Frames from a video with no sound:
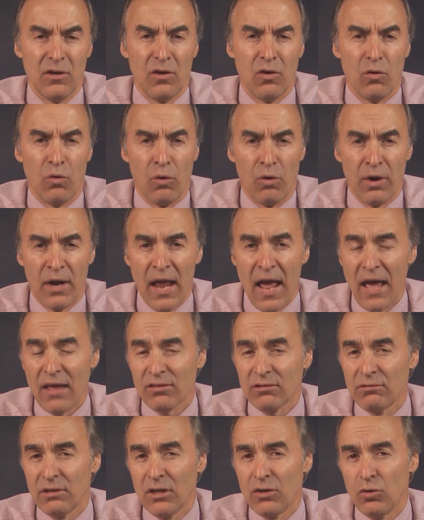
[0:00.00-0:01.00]
or an
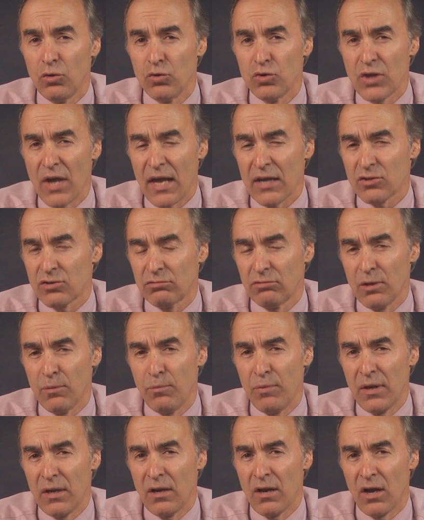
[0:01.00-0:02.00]
athlete who's actually
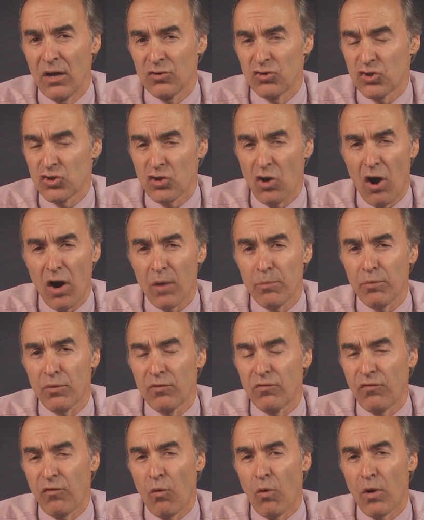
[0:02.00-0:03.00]
been a star
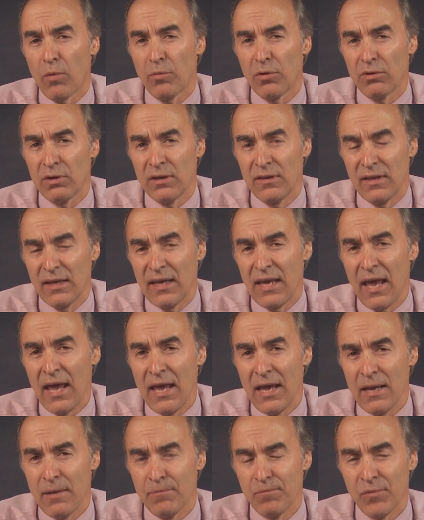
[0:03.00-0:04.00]
performer in the
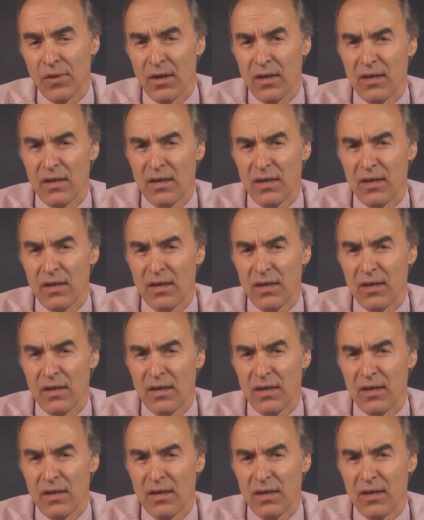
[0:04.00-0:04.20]
game